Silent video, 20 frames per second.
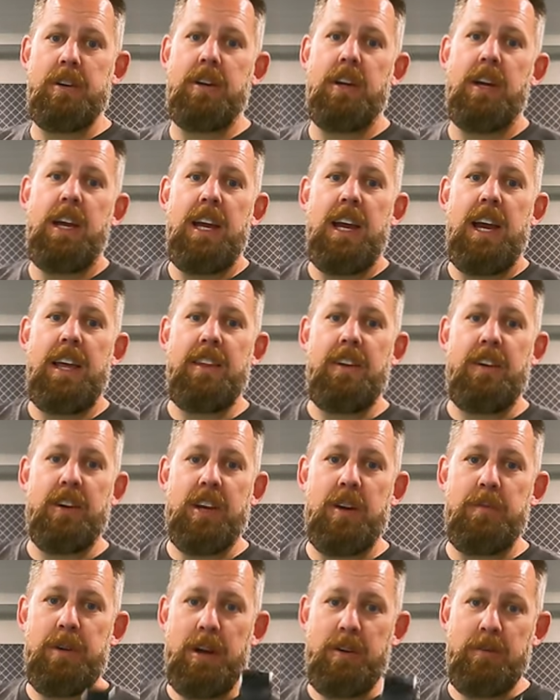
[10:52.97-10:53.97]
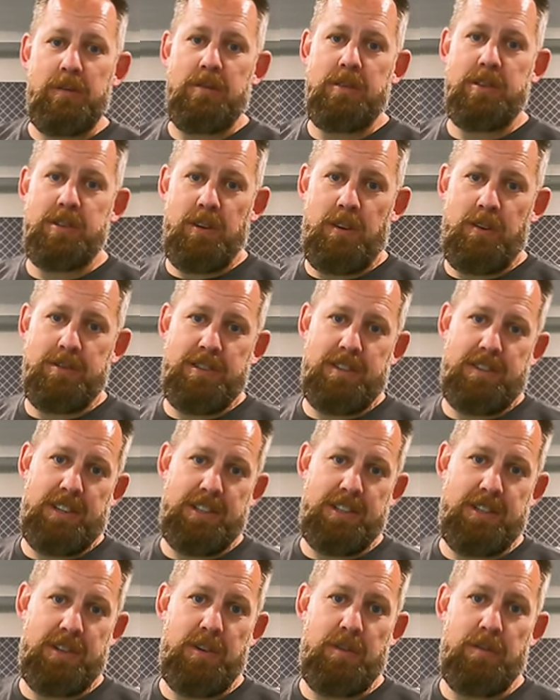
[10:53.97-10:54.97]
and then I'll come back with the results and
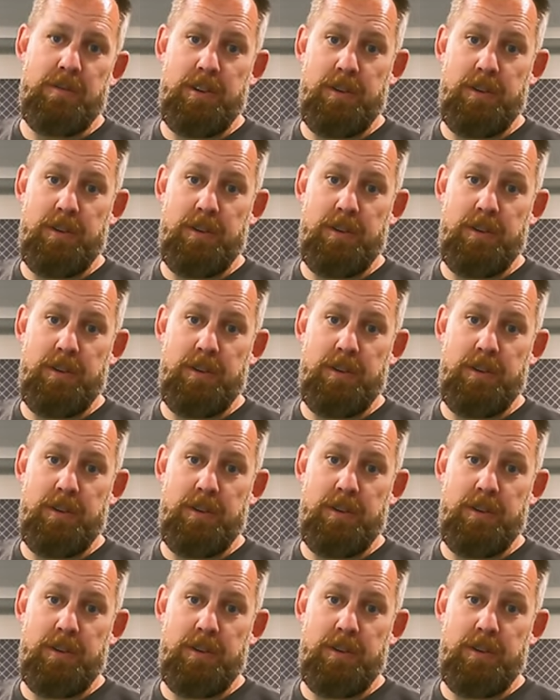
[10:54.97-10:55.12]
let you know,